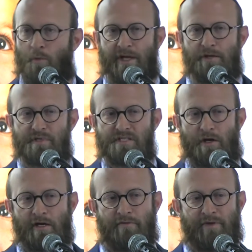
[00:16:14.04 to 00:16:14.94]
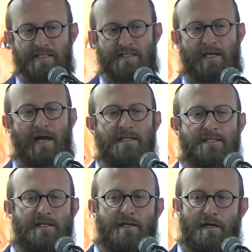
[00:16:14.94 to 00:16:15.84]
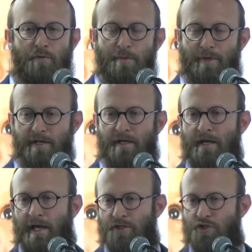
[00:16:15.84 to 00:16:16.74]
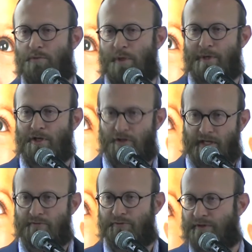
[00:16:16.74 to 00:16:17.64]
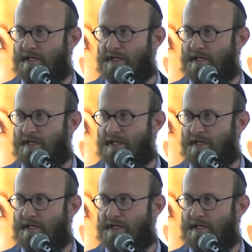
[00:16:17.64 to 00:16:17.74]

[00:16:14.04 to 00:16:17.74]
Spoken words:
when do we start investigating a woman, and should we be looking for